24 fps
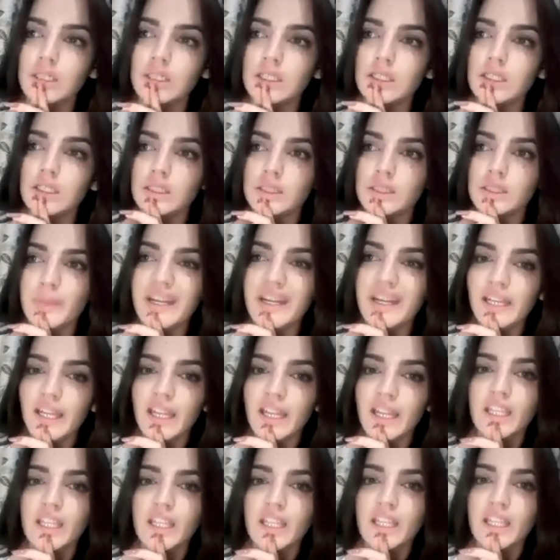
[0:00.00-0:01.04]

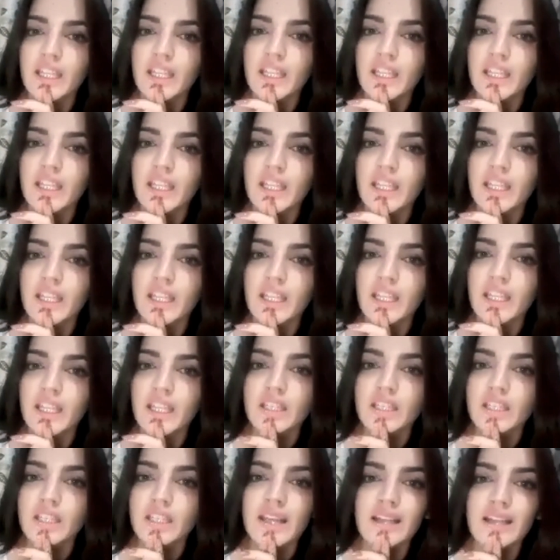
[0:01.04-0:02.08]
maintain
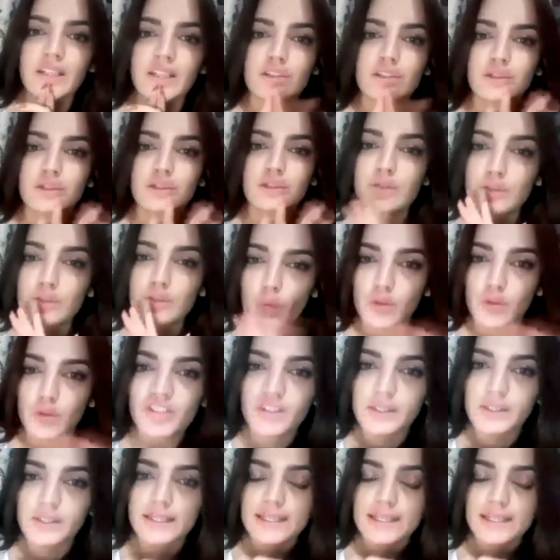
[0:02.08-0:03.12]
that
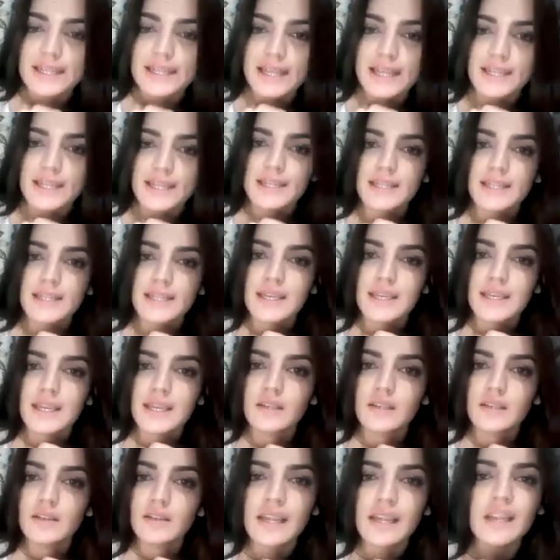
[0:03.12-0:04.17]
social distancing
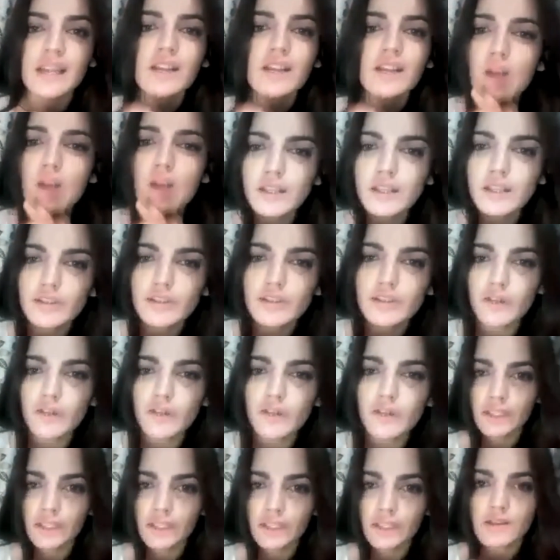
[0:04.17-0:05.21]
and like lots of
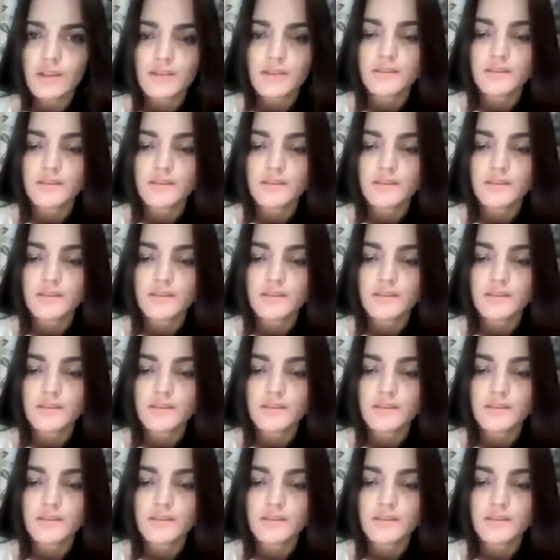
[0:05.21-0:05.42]
things.